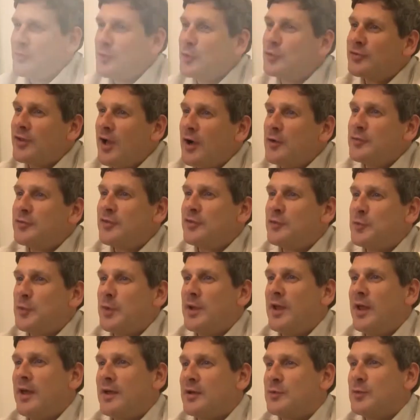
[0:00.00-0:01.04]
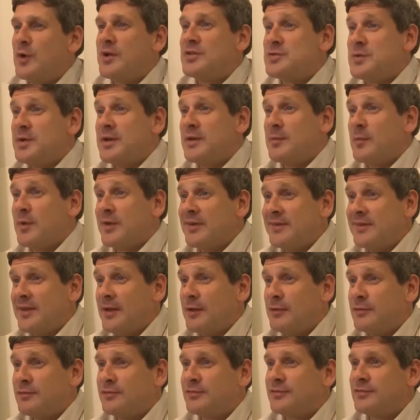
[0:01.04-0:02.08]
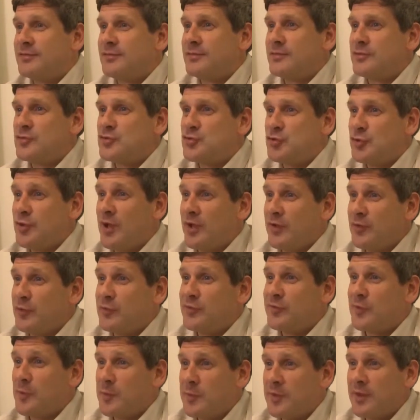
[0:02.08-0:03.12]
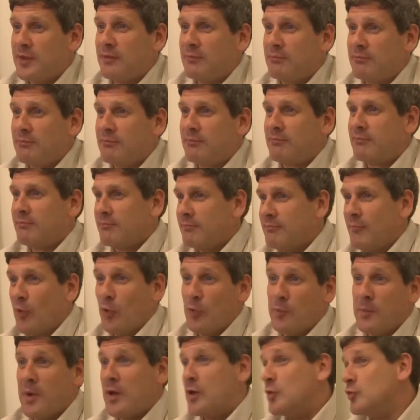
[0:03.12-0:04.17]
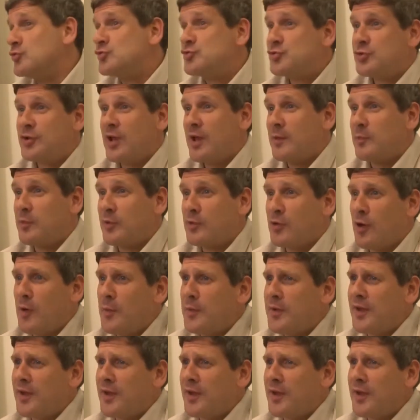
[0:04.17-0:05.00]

long doubted when I graduated myself, should I do something on my own, should I become